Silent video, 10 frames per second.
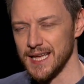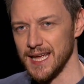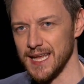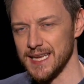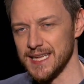
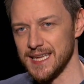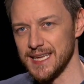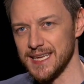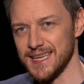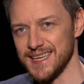And
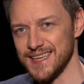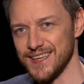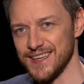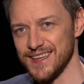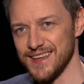
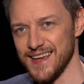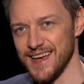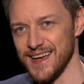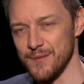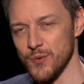he,
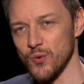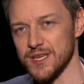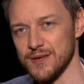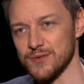uh, but one day he